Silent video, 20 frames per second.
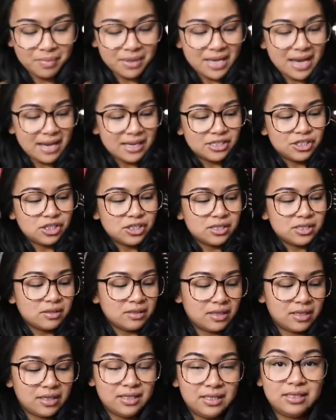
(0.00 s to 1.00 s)
But yeah, it's just
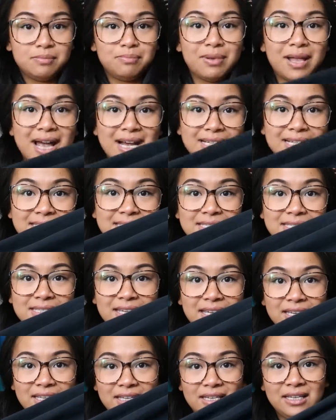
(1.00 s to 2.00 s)
these black
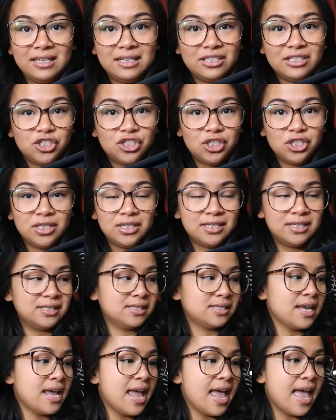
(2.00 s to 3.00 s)
skinny
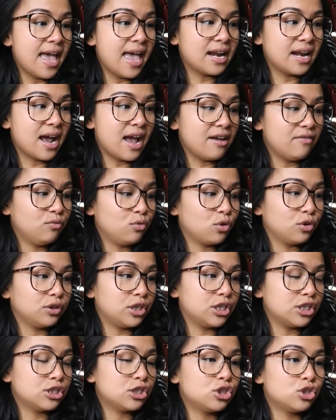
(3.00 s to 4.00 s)
jeans, and I've worn
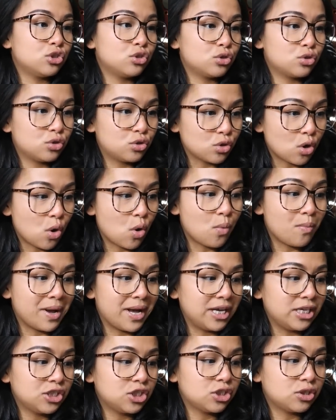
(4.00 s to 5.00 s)
this so
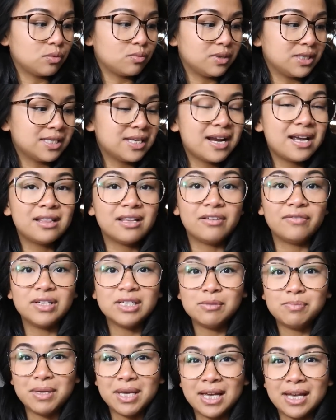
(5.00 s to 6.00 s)
much. The reason I love it
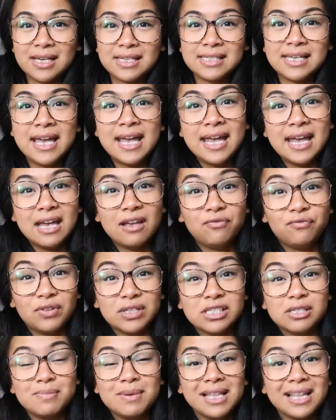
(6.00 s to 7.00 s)
is because it
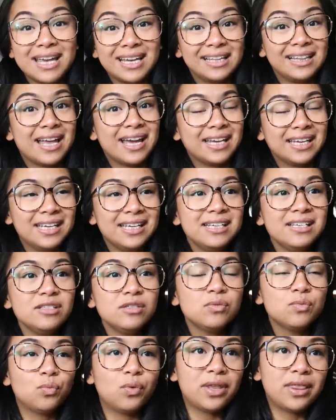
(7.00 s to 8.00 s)
fits me like
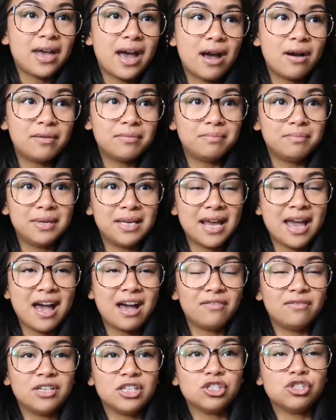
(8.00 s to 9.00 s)
leggings without me
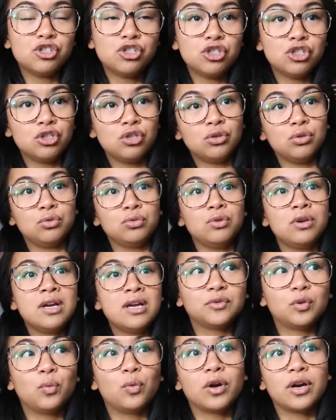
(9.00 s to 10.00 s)
having to
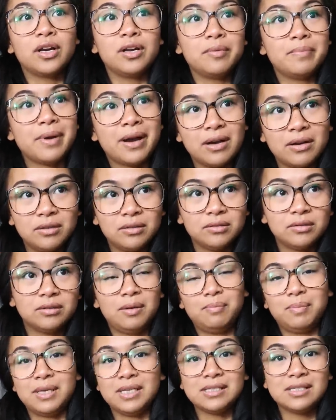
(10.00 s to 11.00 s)
worry about
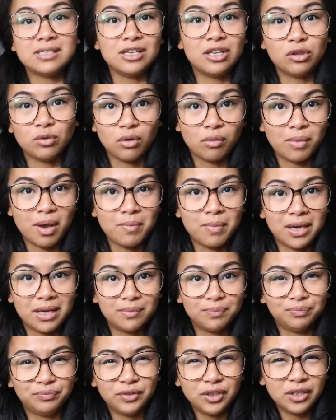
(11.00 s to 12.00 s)
it being see-through on my
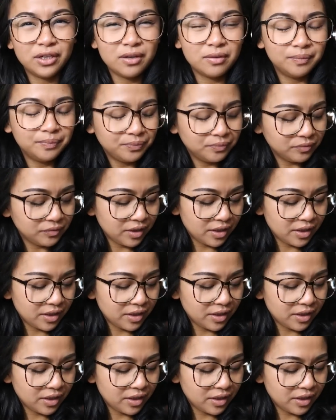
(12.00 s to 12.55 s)
butt. You know?